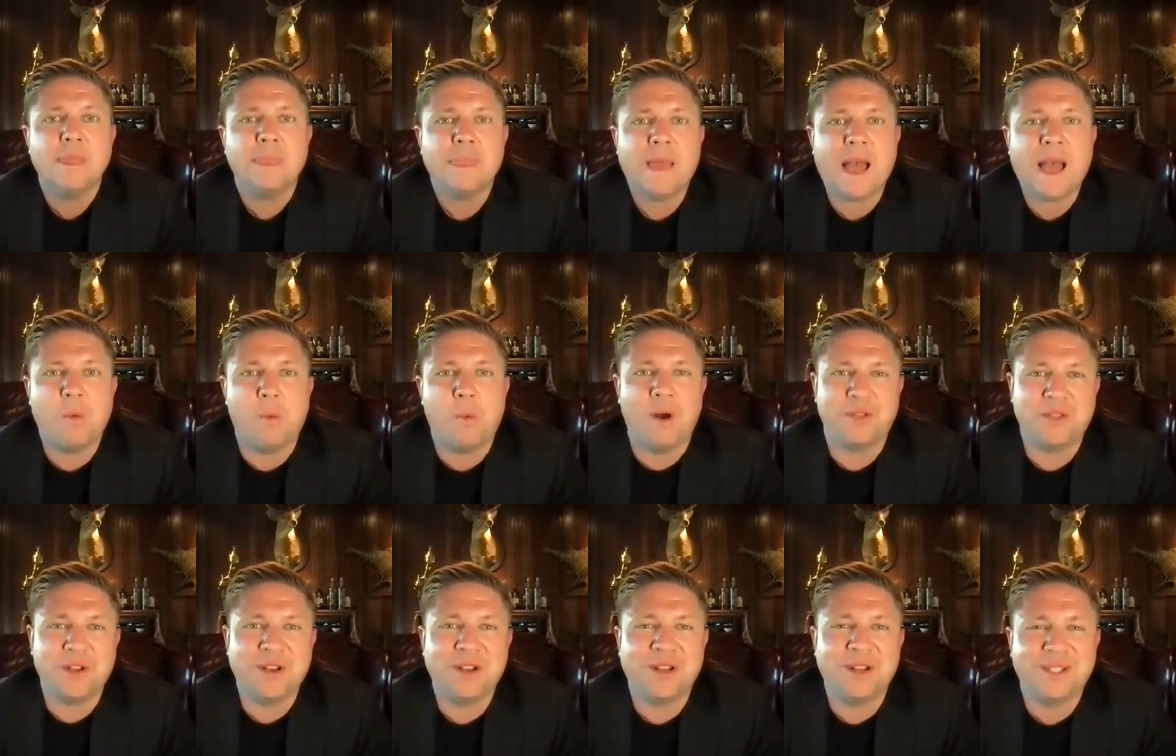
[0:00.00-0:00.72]
I
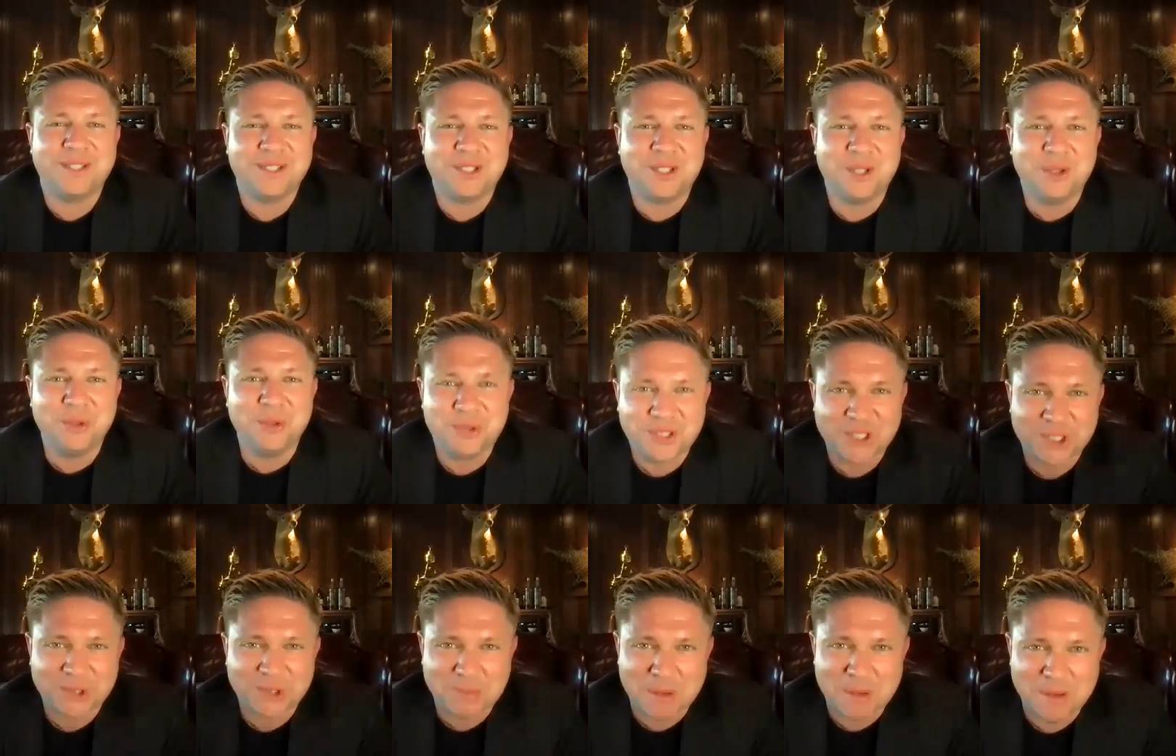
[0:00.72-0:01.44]
wanted an excuse
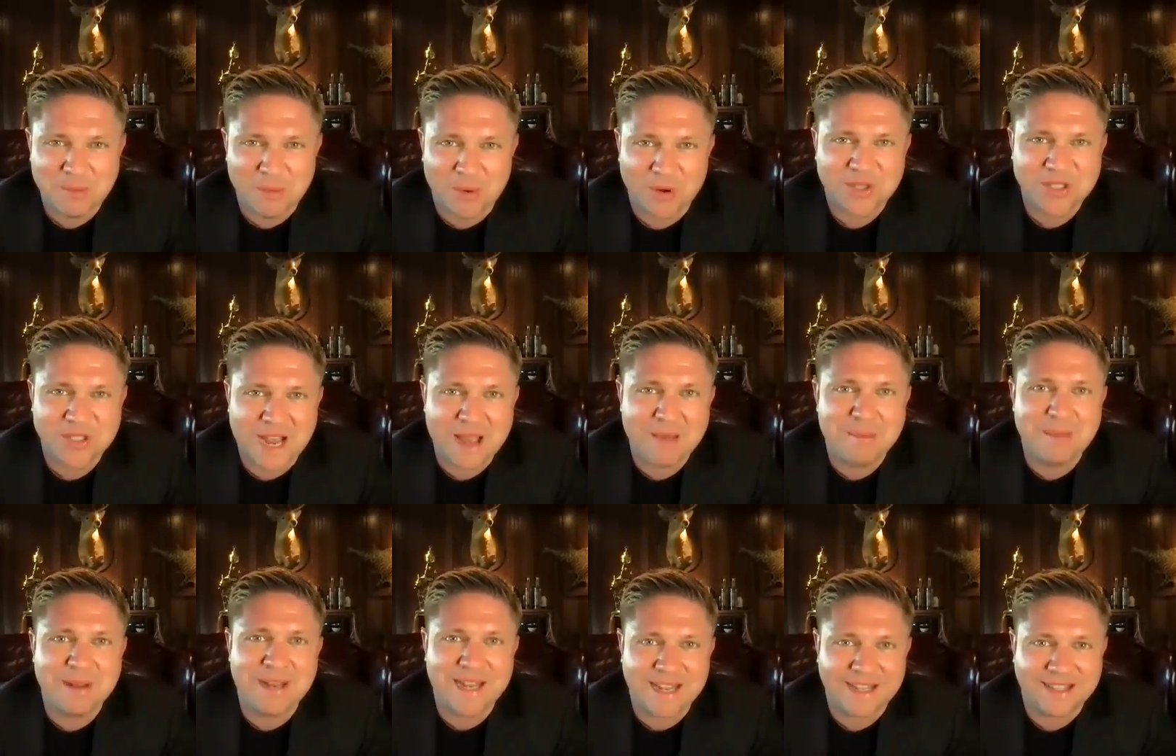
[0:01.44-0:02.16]
to spend more
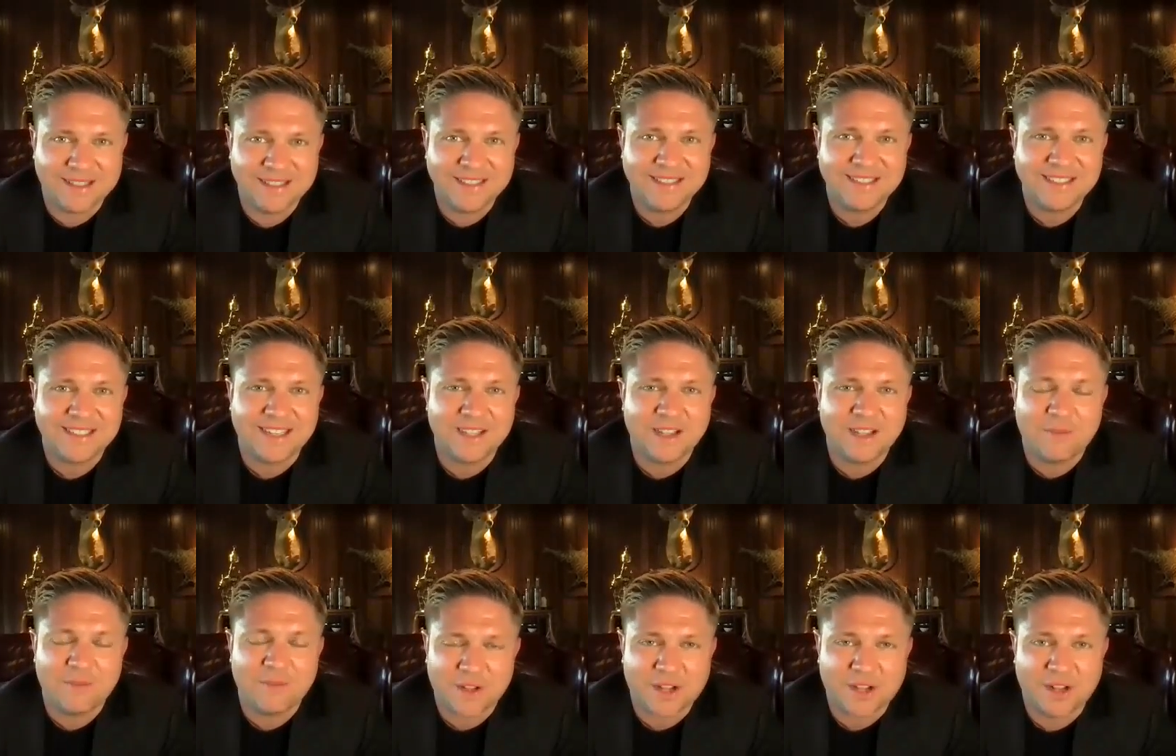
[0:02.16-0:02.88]
time in England. I
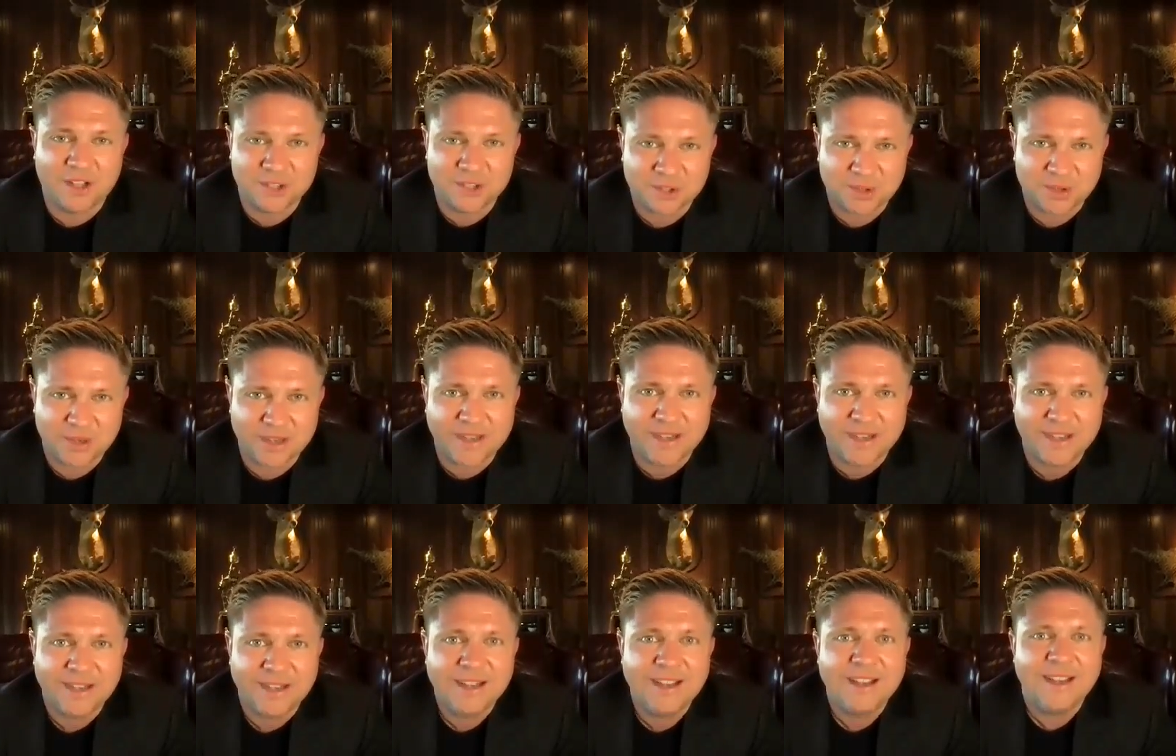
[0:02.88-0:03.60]
love the
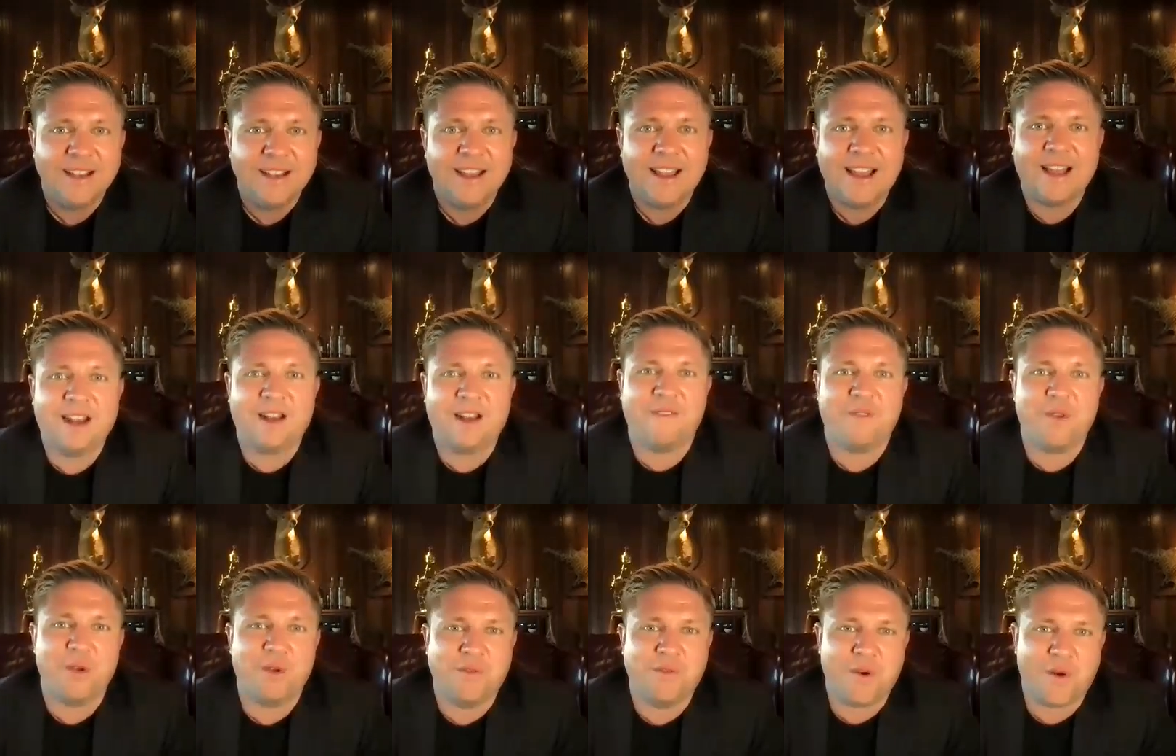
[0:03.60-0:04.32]
country and I
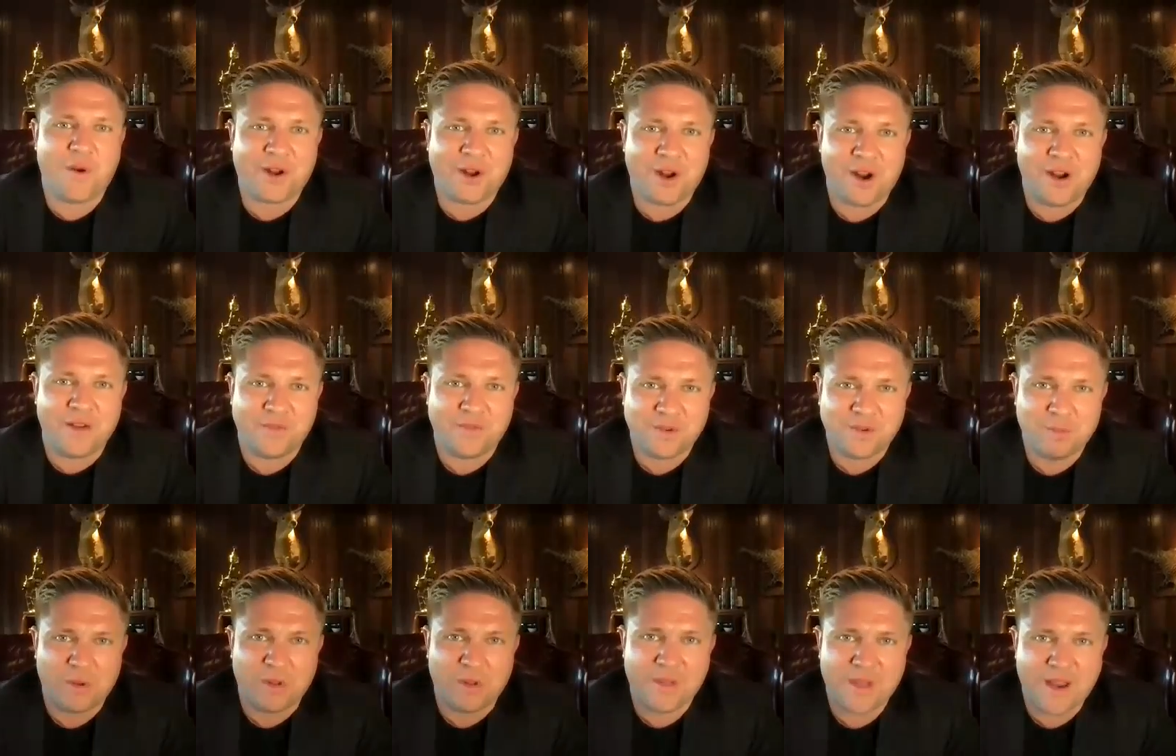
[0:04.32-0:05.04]
feel very
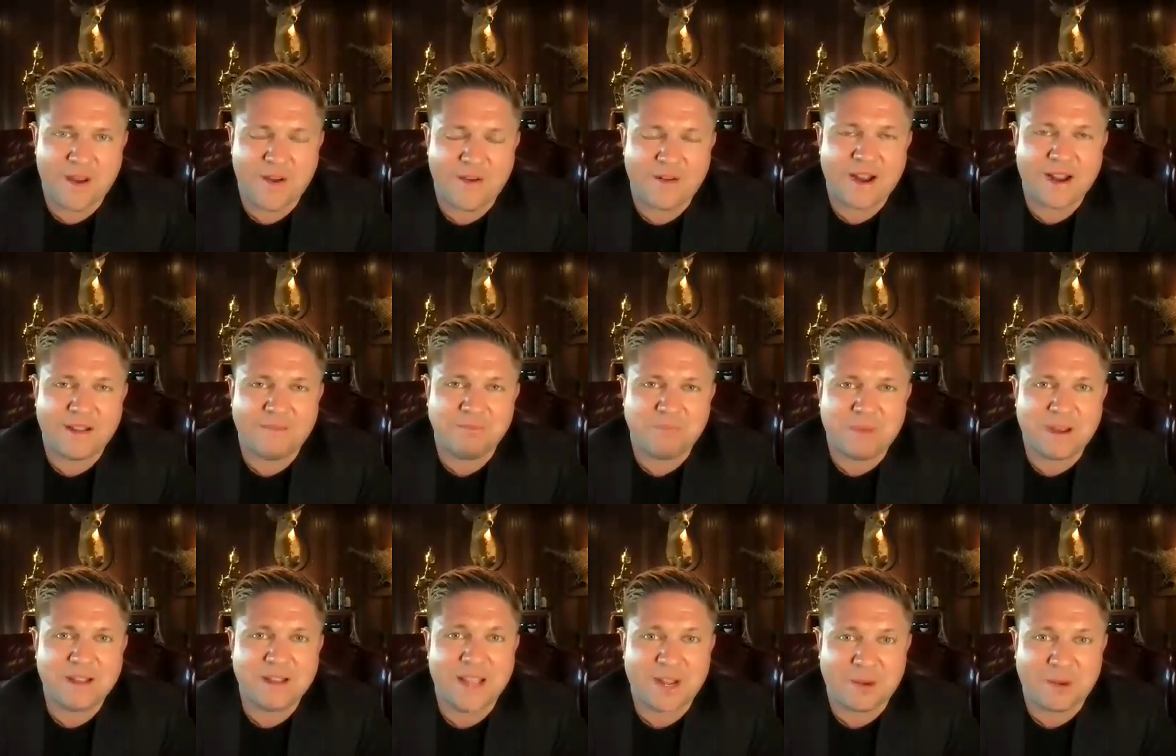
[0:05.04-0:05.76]
comfortable there, and
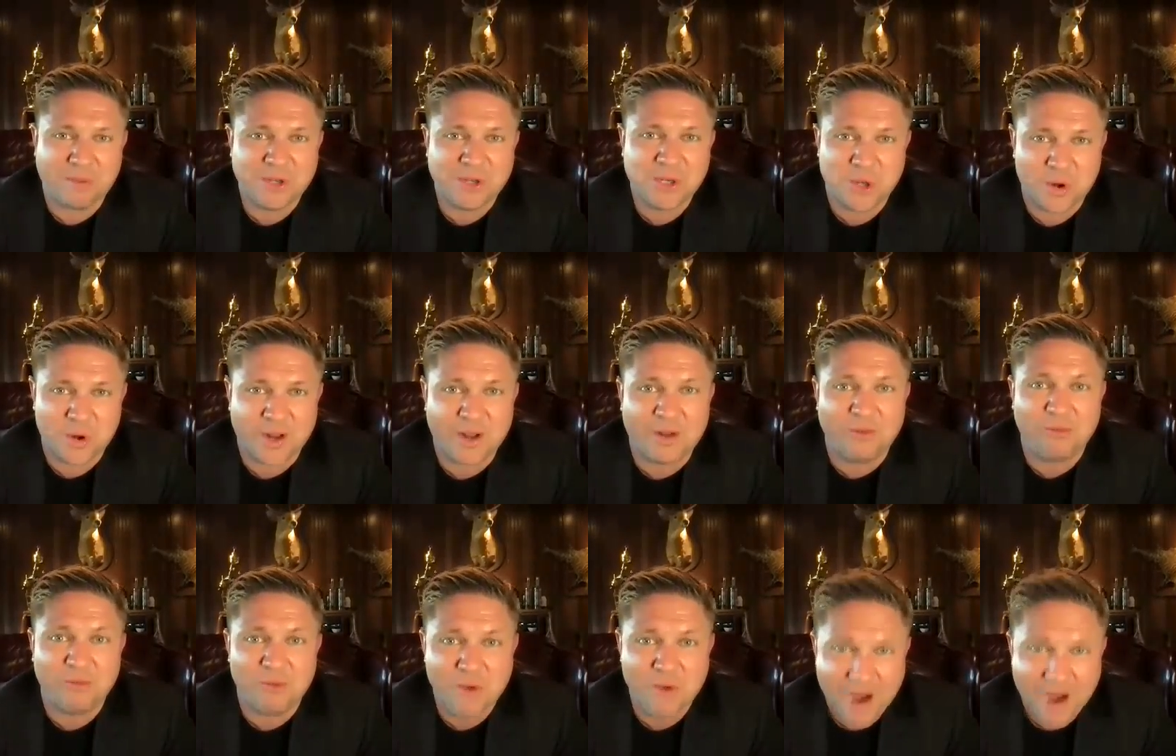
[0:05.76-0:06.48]
I like
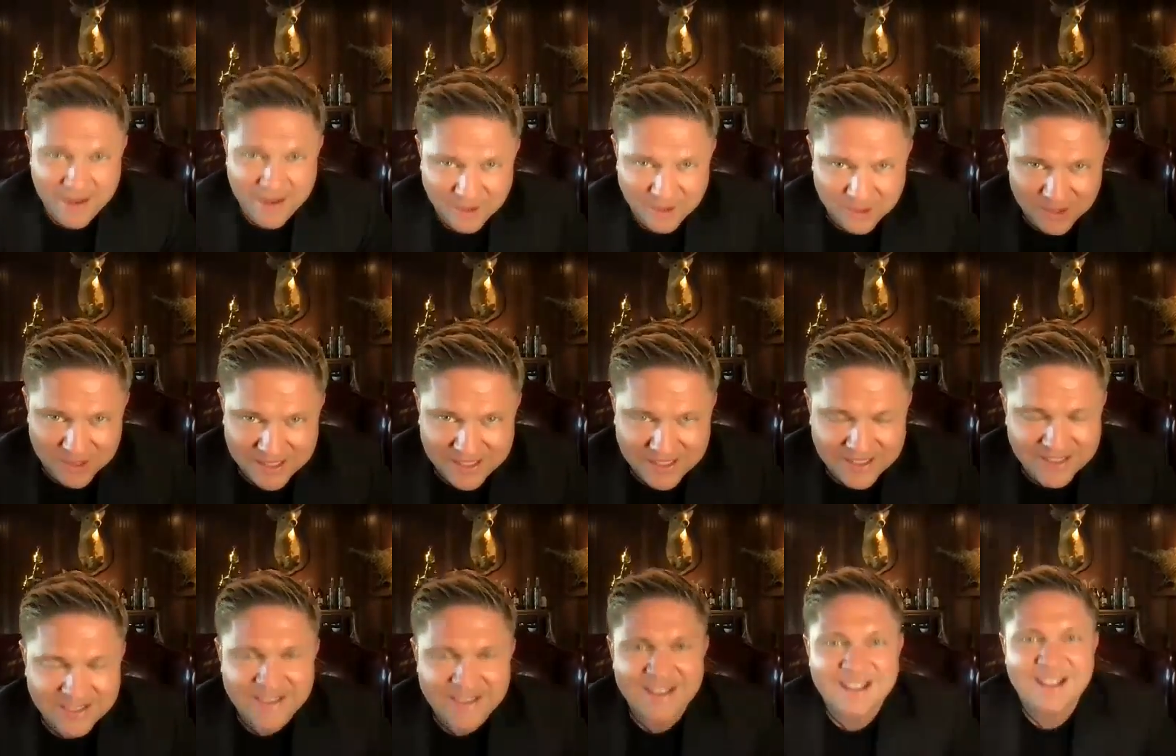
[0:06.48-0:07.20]
returning regularly.